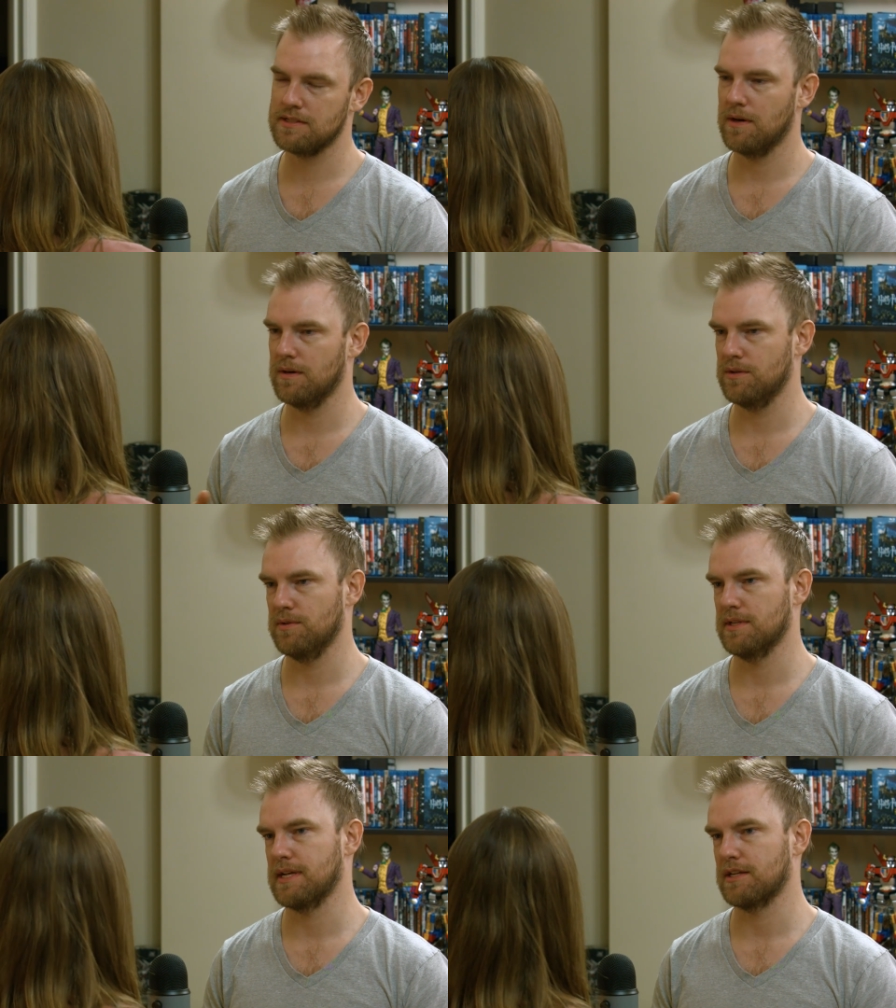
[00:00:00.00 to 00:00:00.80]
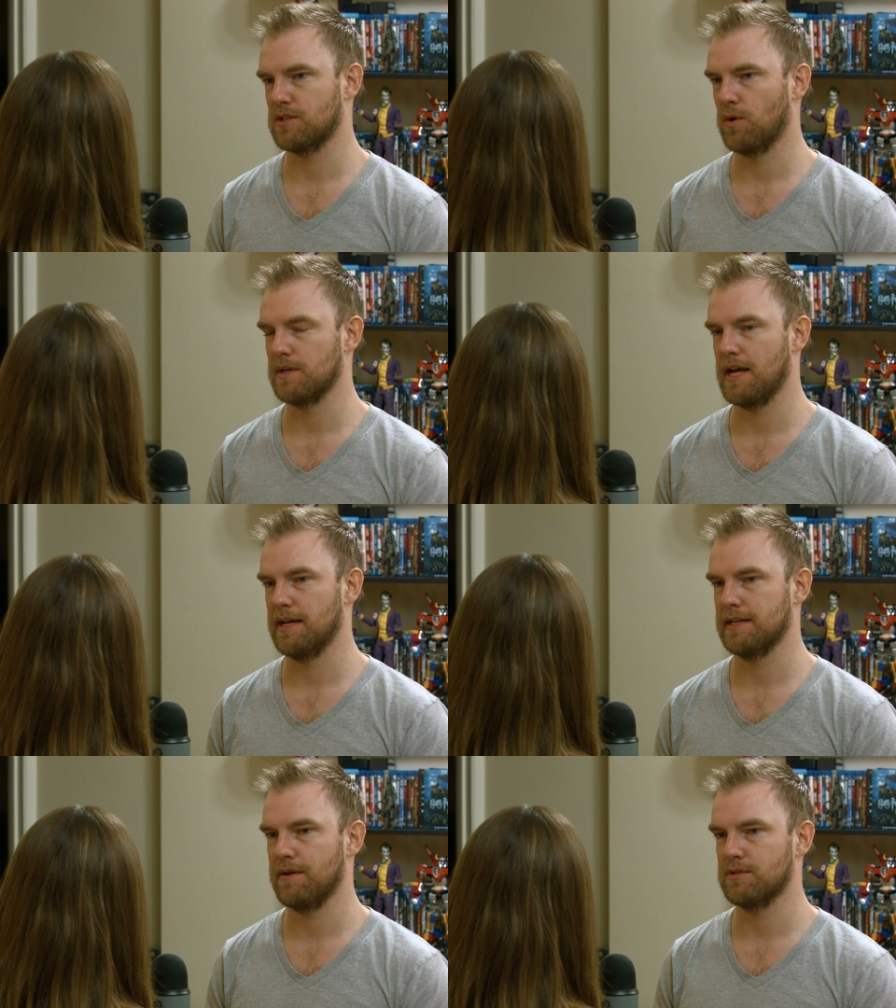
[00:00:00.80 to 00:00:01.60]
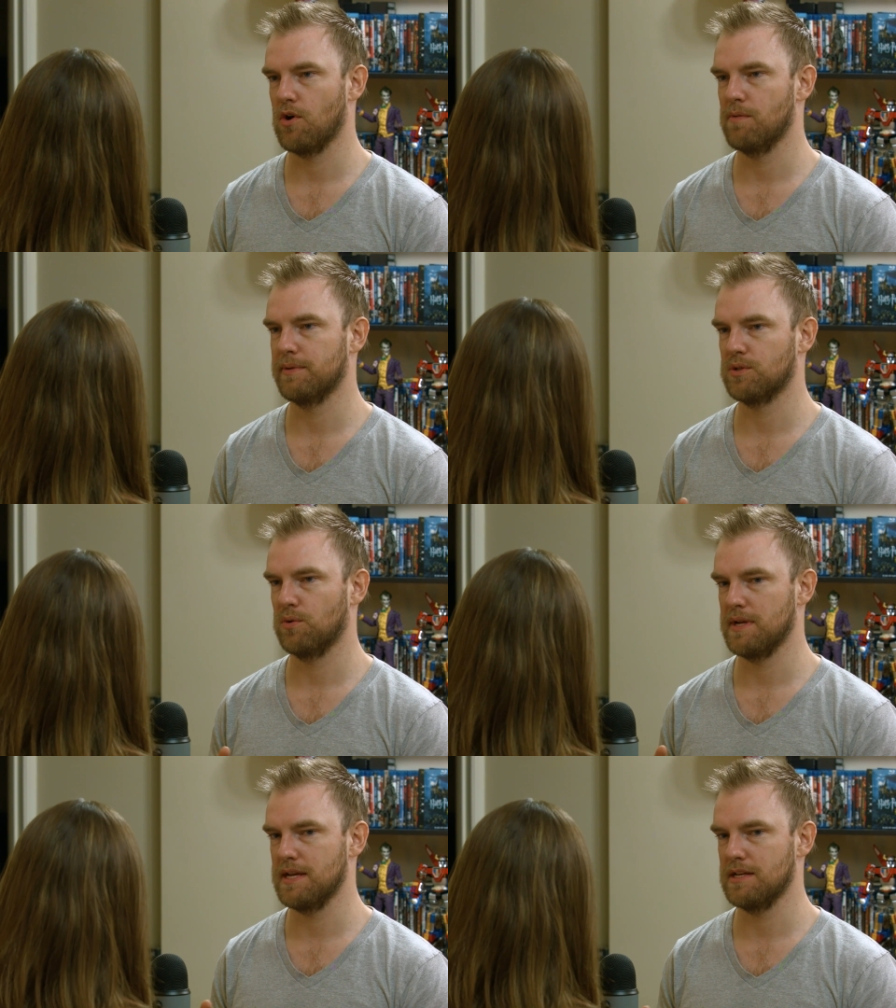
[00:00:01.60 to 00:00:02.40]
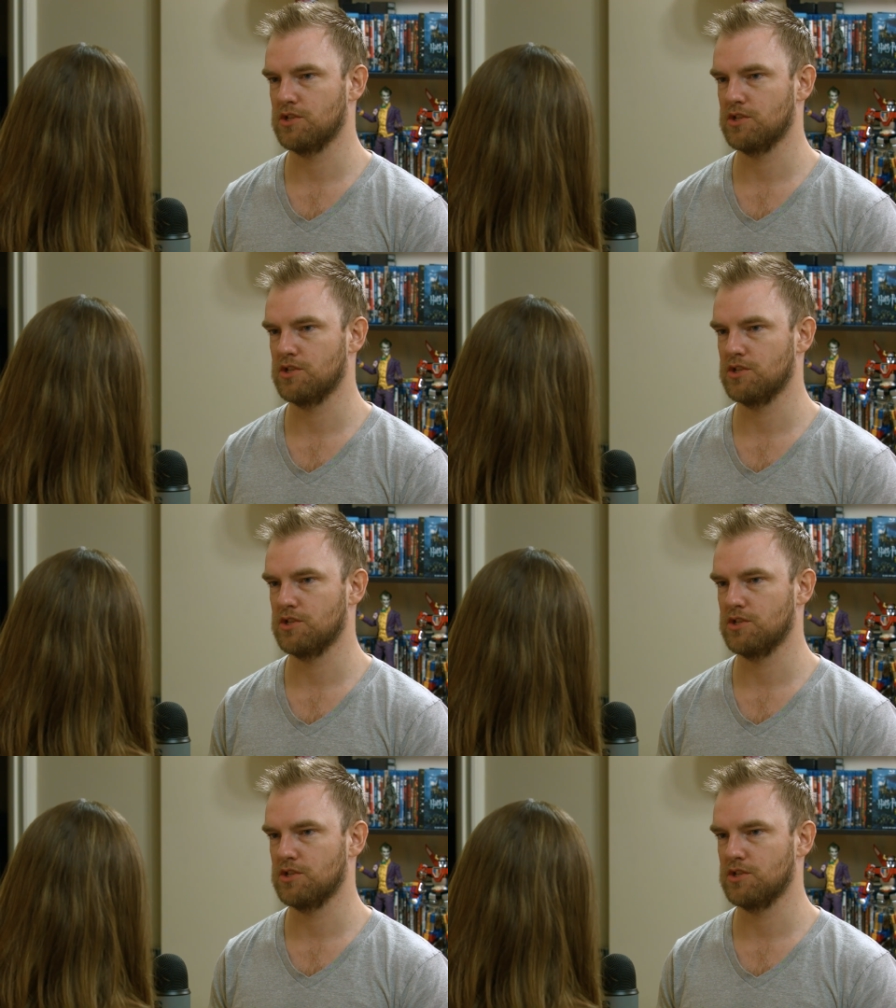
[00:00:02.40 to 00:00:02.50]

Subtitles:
they were doing this like storytelling that was going between